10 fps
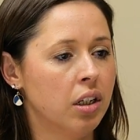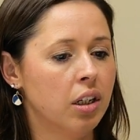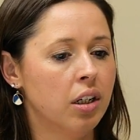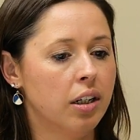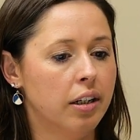
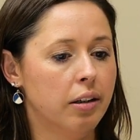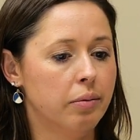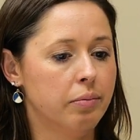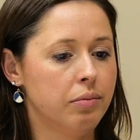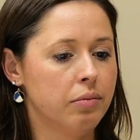
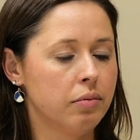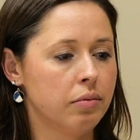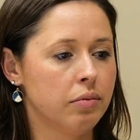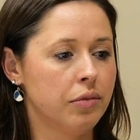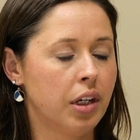
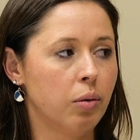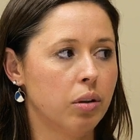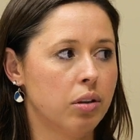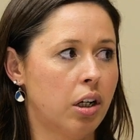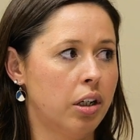They
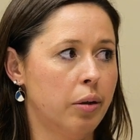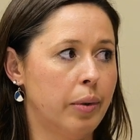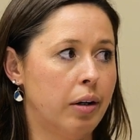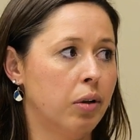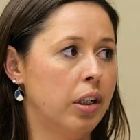were talking
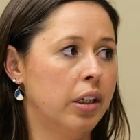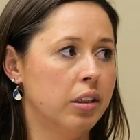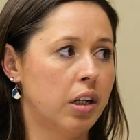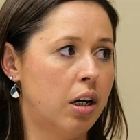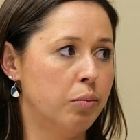about running
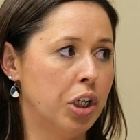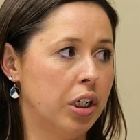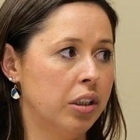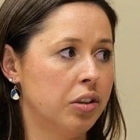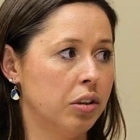into
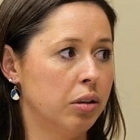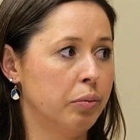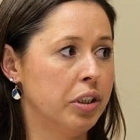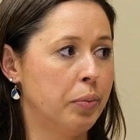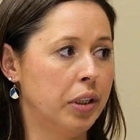objects or
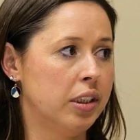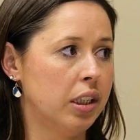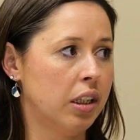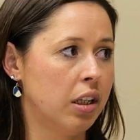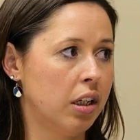
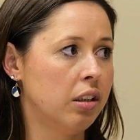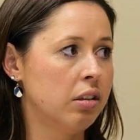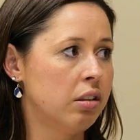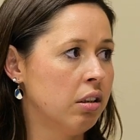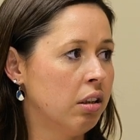misplacing
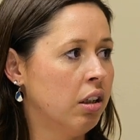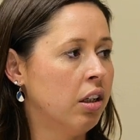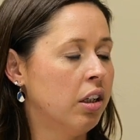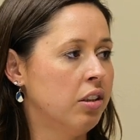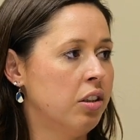things.
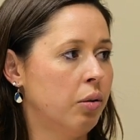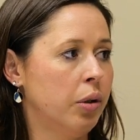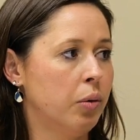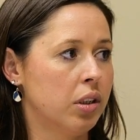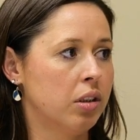And so we
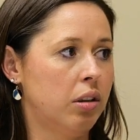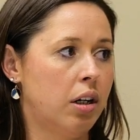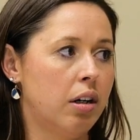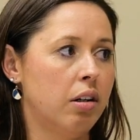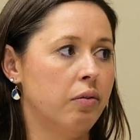worked a
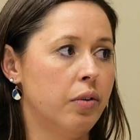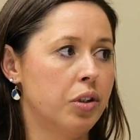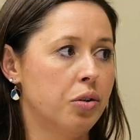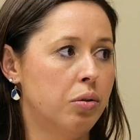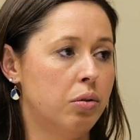lot on
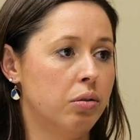visual